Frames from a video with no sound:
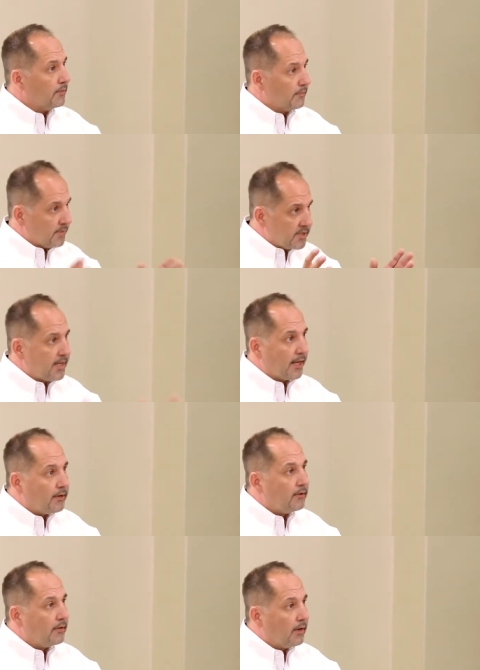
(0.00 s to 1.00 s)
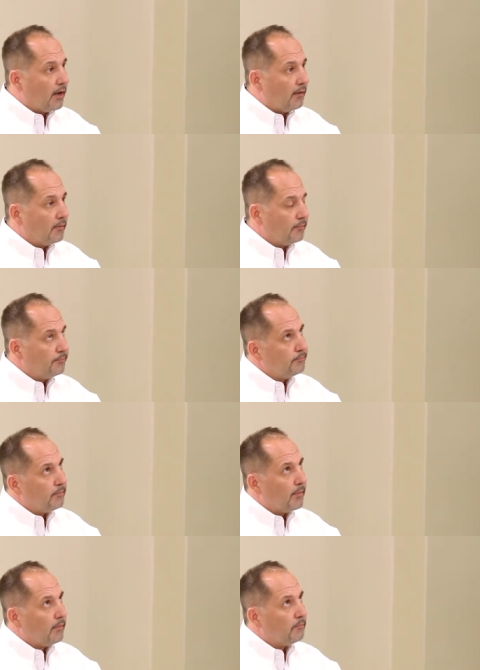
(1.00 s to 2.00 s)
the standard,
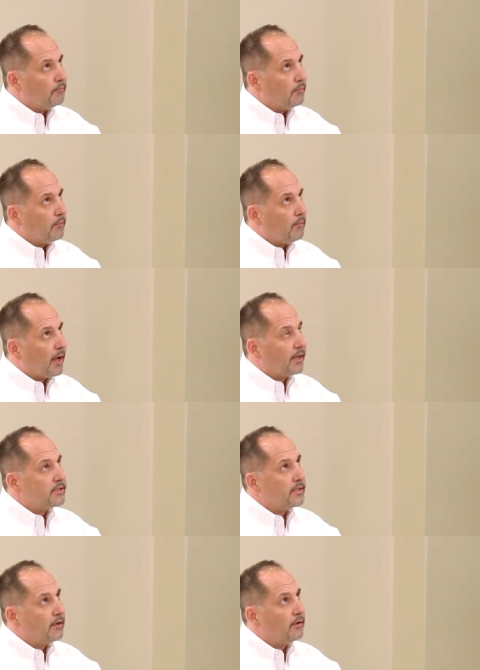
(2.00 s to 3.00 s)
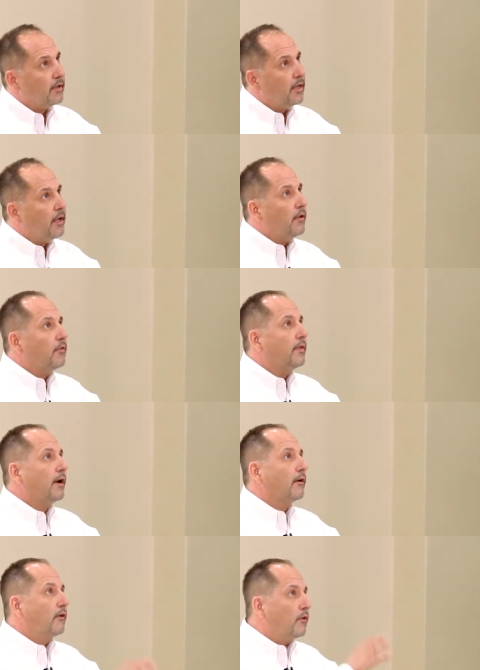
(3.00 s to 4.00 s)
I guess
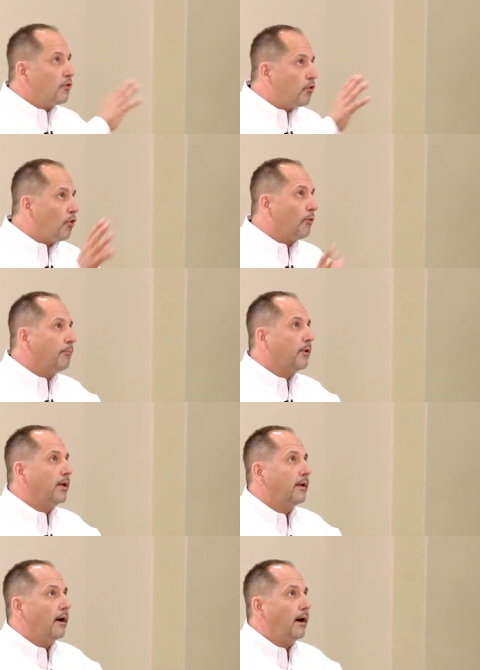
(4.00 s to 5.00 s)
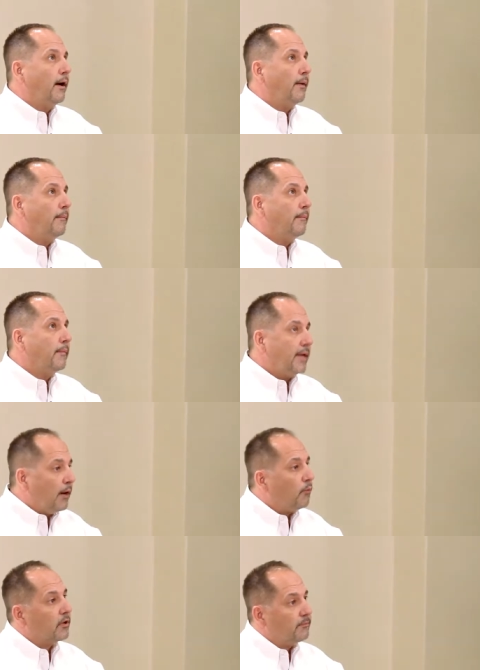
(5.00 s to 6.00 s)
their corporate
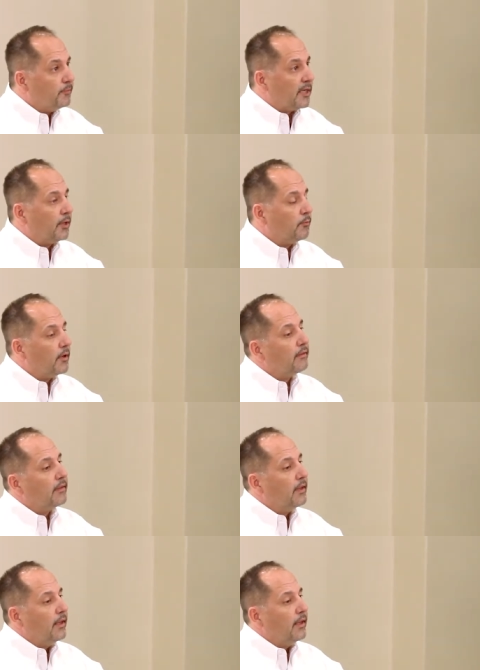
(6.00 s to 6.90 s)
network to begin with,